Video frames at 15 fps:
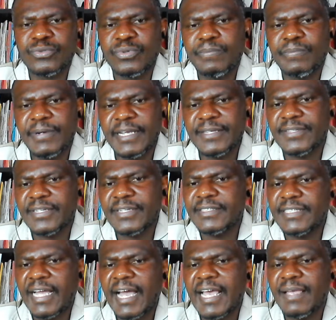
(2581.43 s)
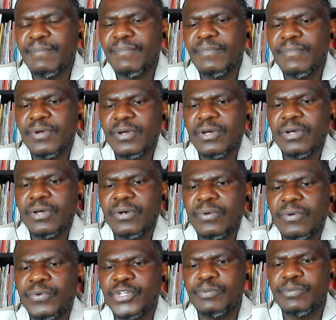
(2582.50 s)
place and time,
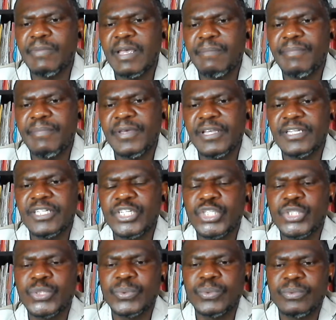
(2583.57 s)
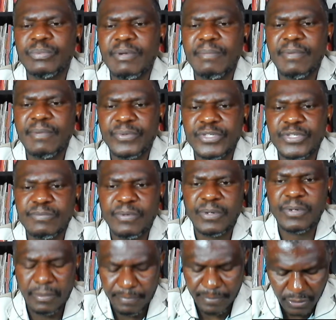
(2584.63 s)
which may be an issue. Remember, we spoke
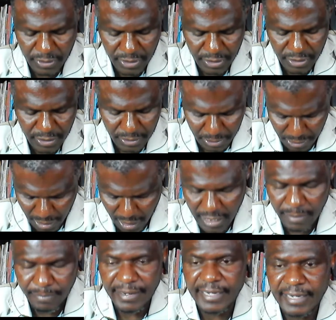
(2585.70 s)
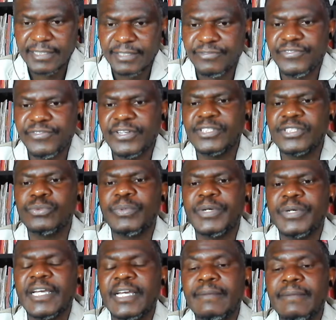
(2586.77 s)
about the alibi defense, where